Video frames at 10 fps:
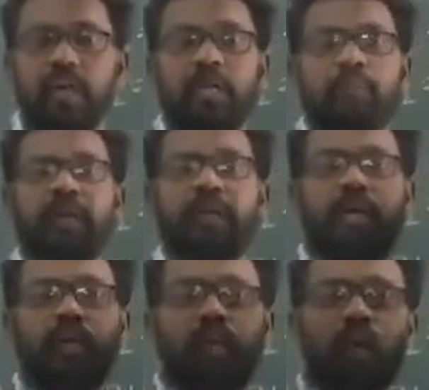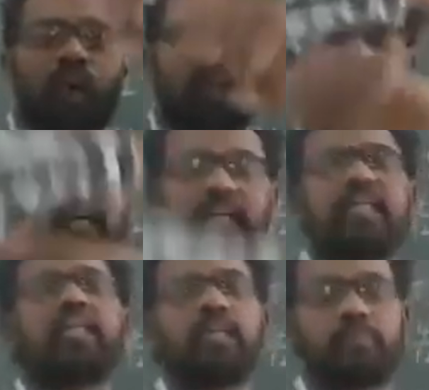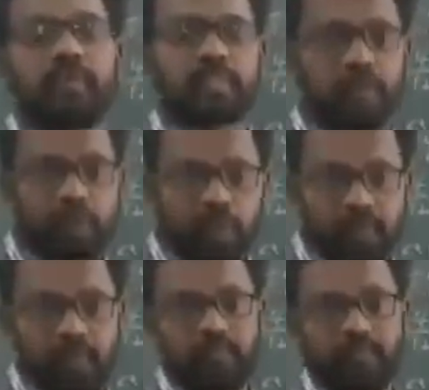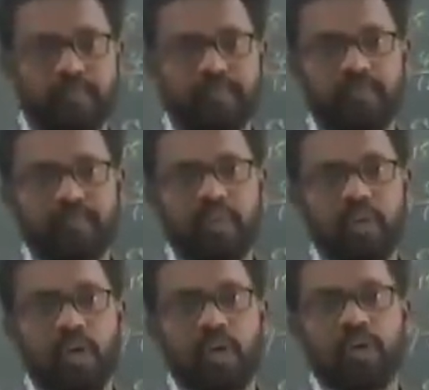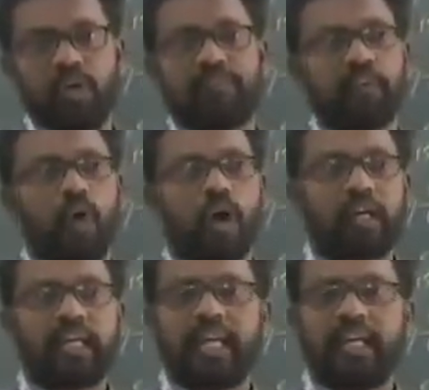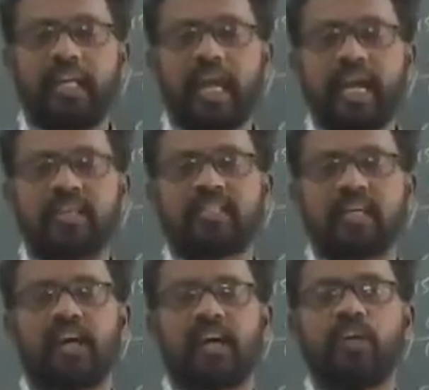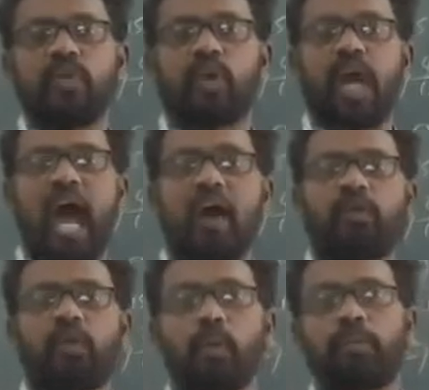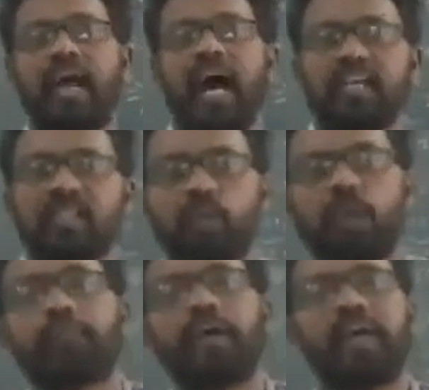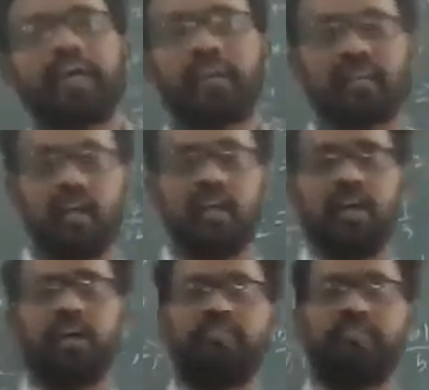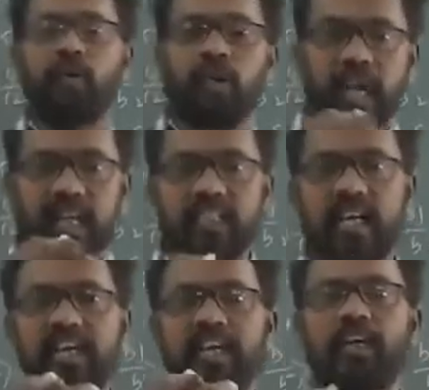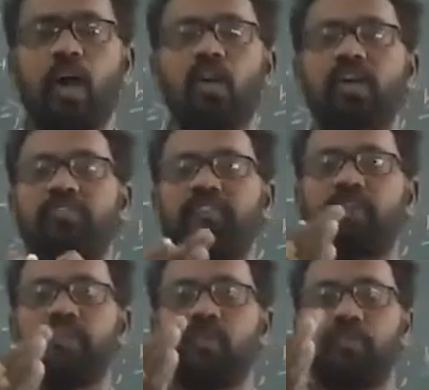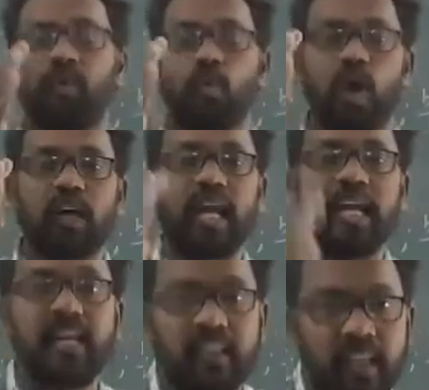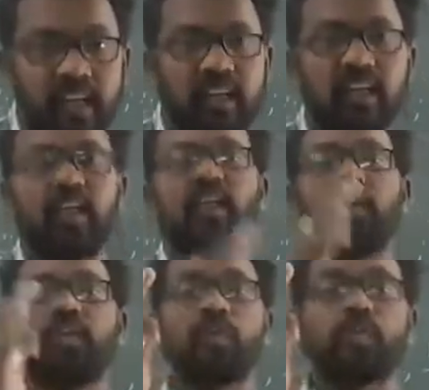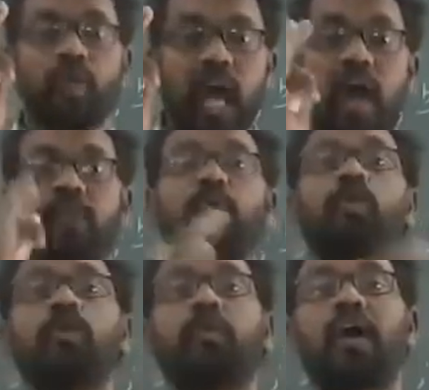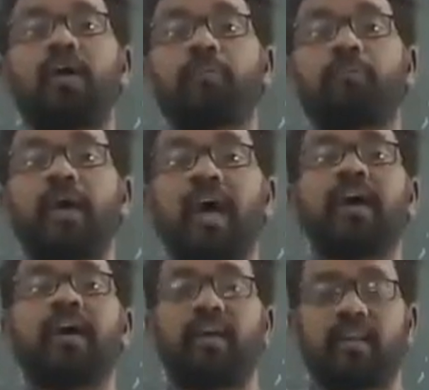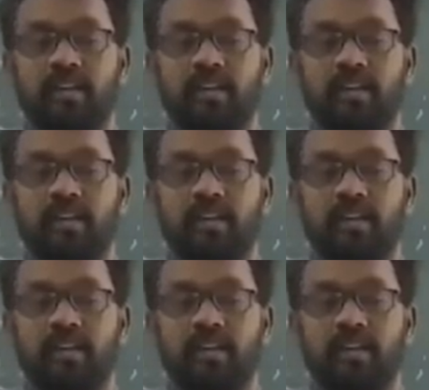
Dependent, totally it depends upon. If you want any answer, you should have to be asked your parent. If you will get any doubt, if you want anything, you should have to your parent.